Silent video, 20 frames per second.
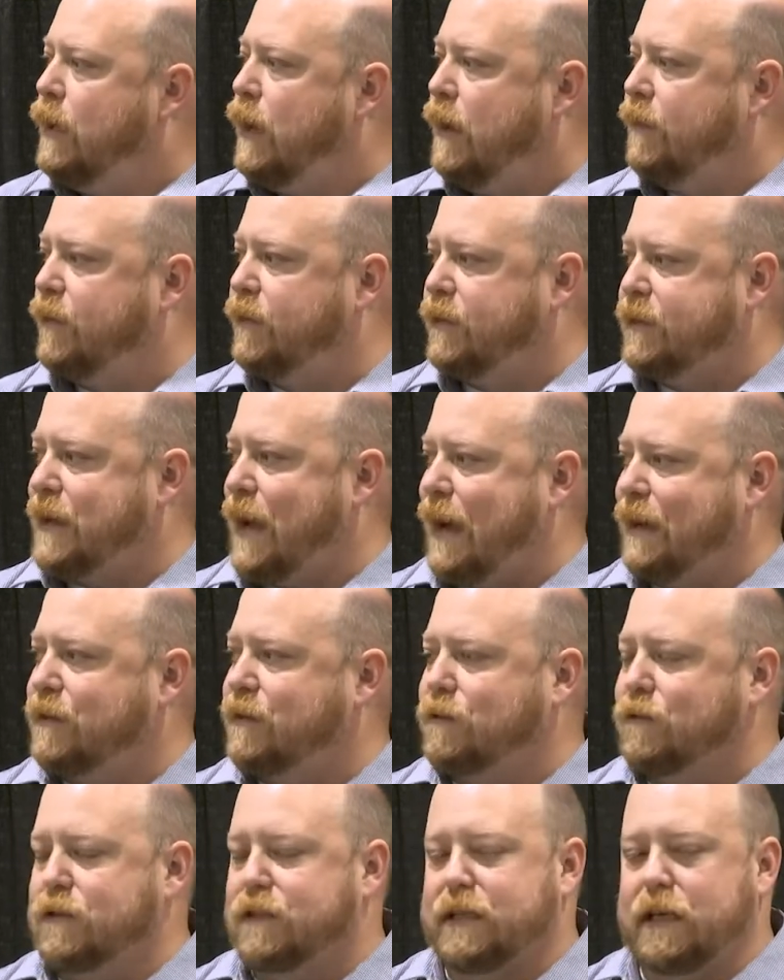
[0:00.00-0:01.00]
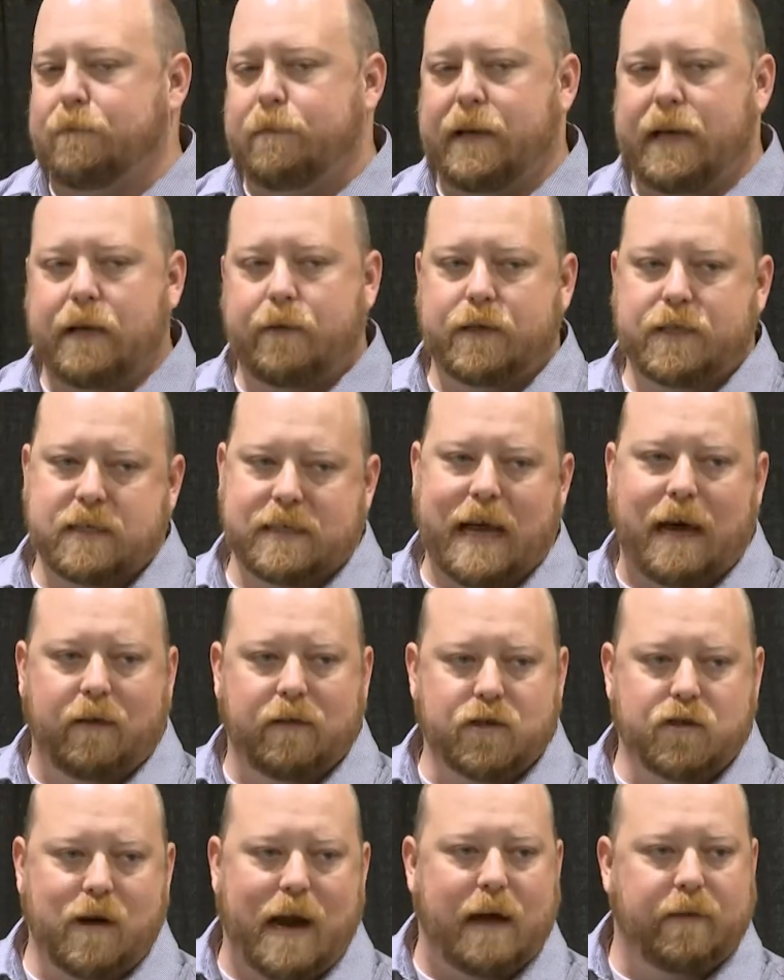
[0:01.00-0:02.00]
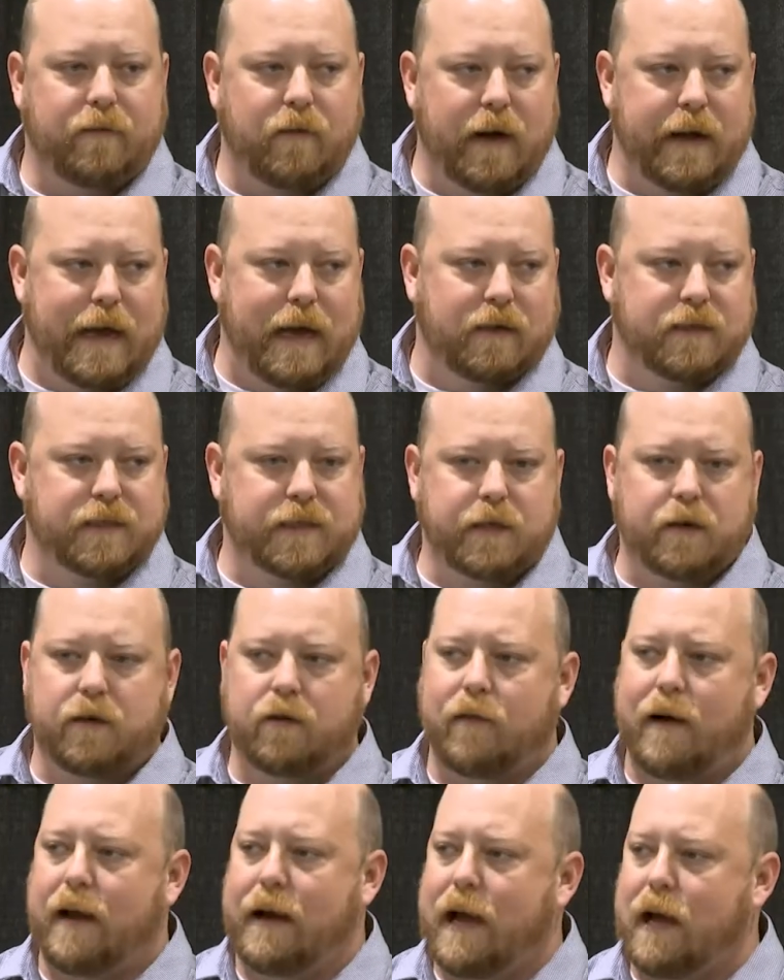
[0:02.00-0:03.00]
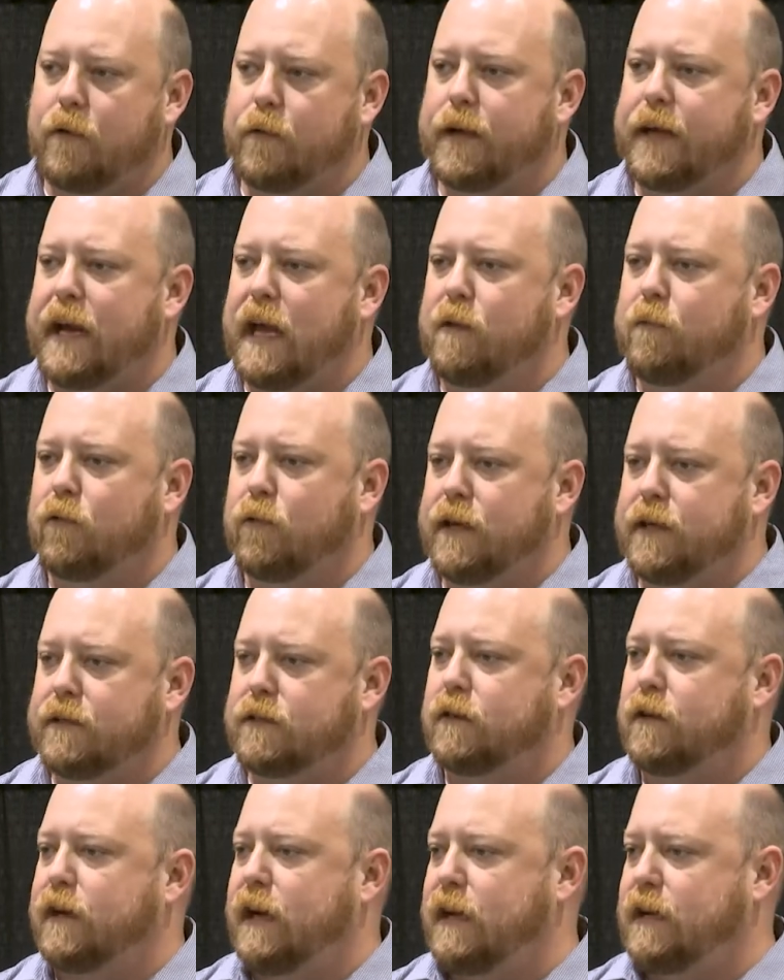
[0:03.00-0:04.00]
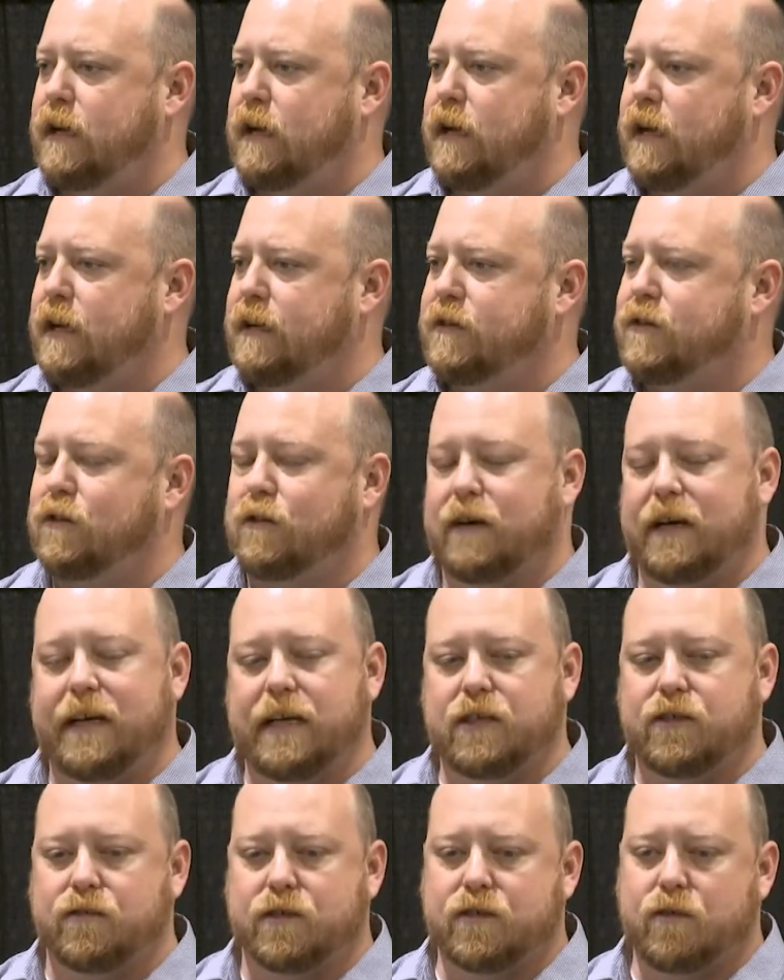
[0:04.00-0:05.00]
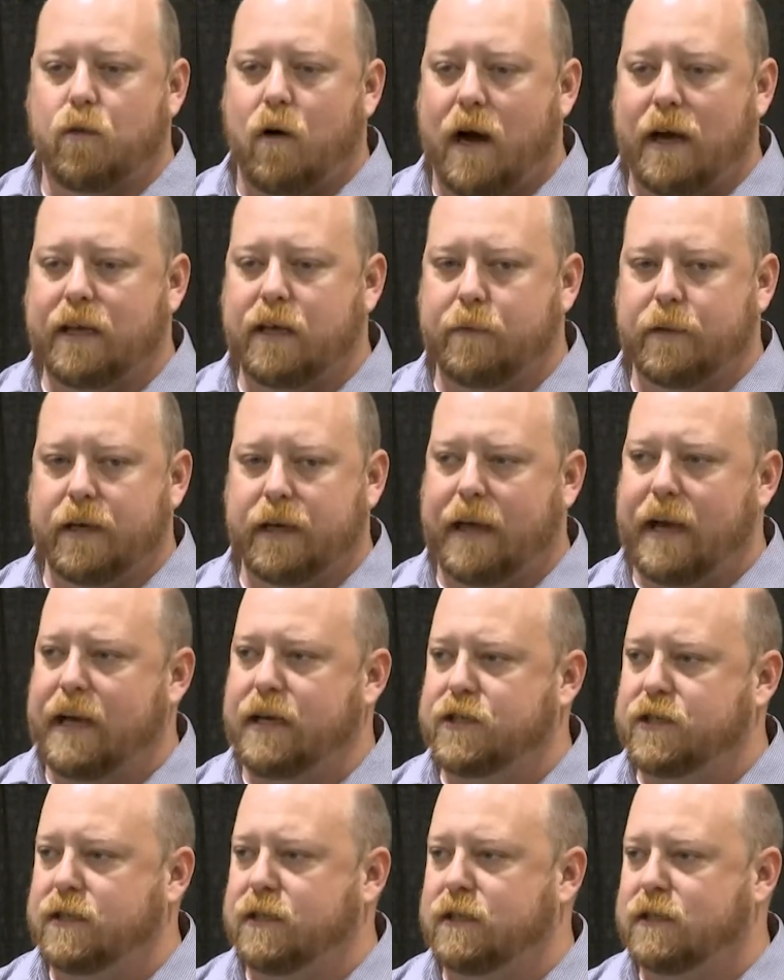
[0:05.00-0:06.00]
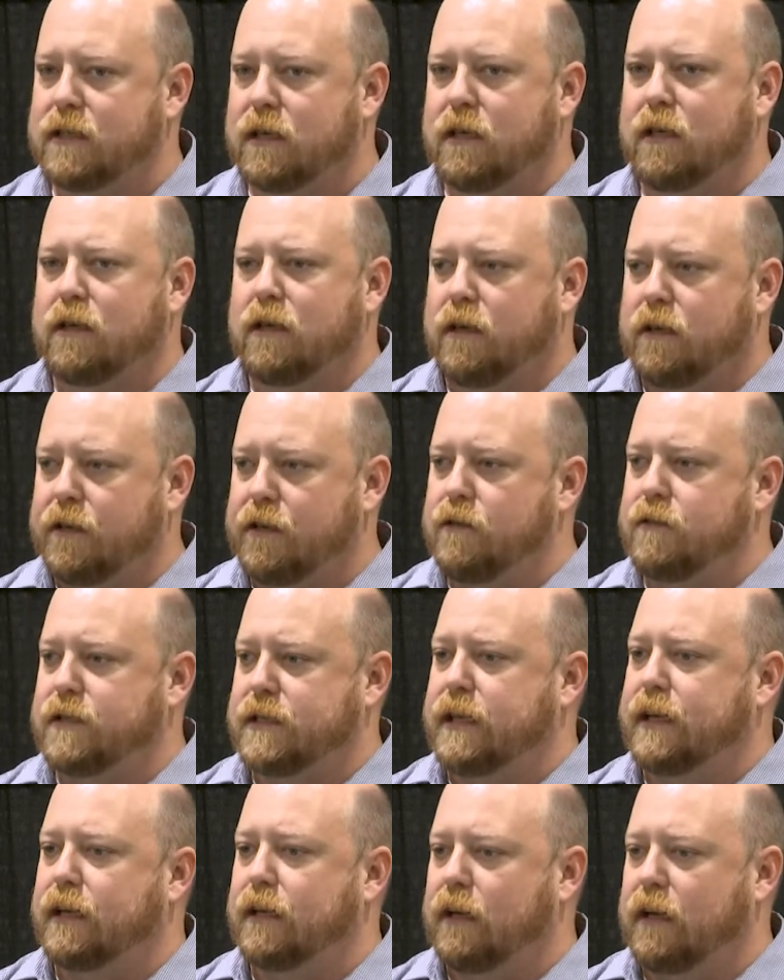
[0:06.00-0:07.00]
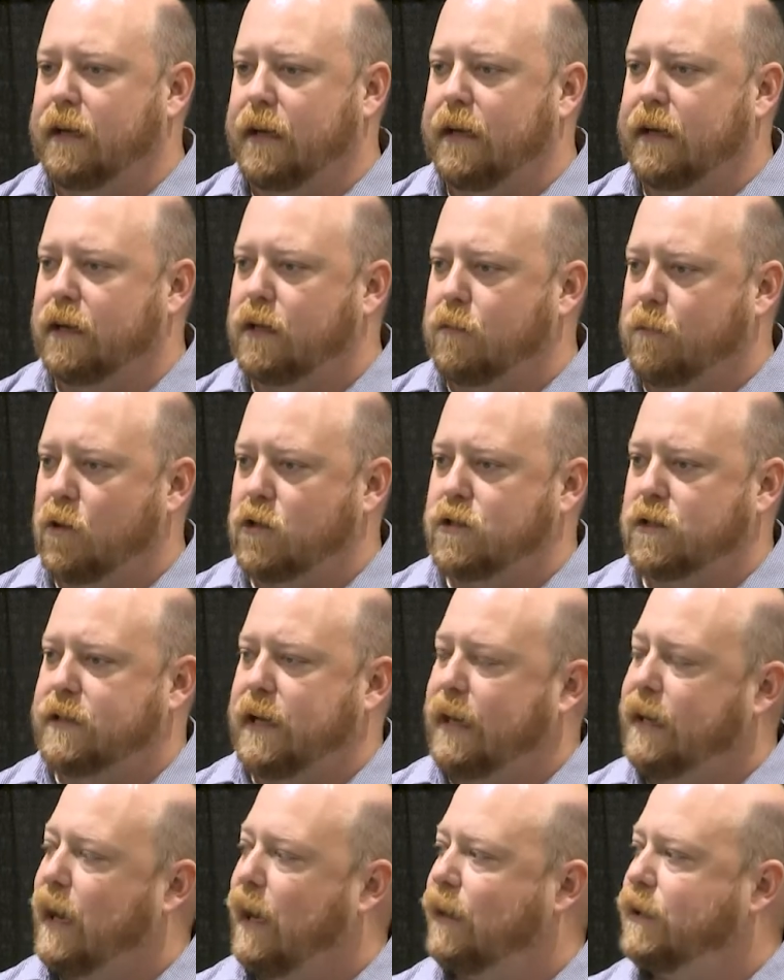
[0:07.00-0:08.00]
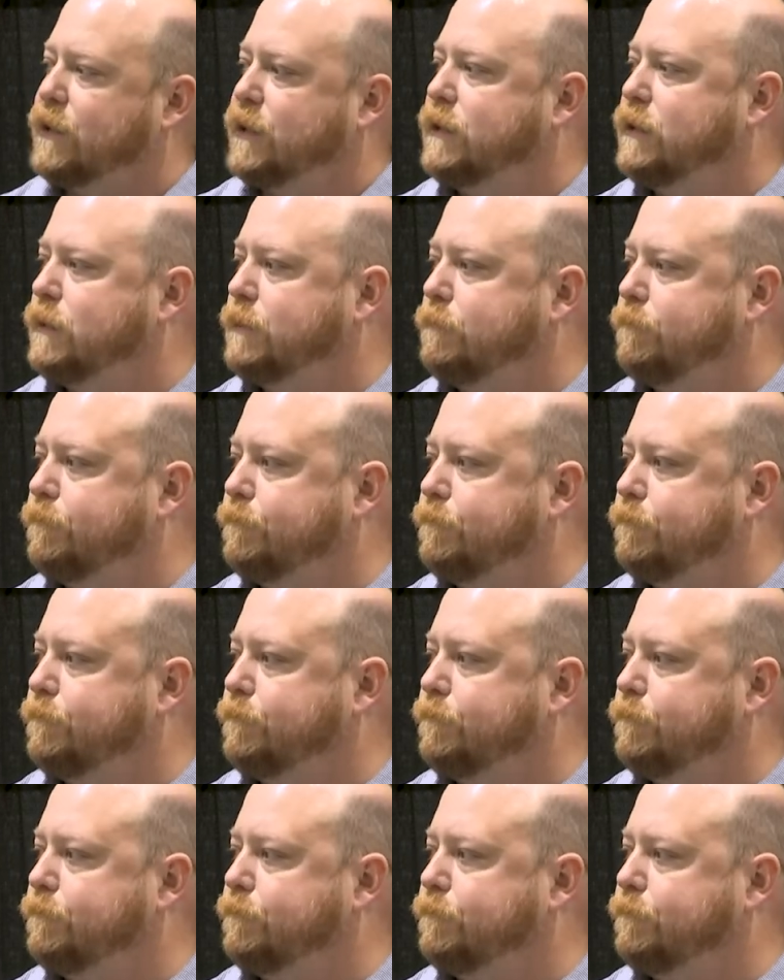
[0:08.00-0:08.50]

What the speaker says: And then the tactical CP, which is out in draft right now, centered around how do we enable inter and intra-squad communications using, again, commercial technologies.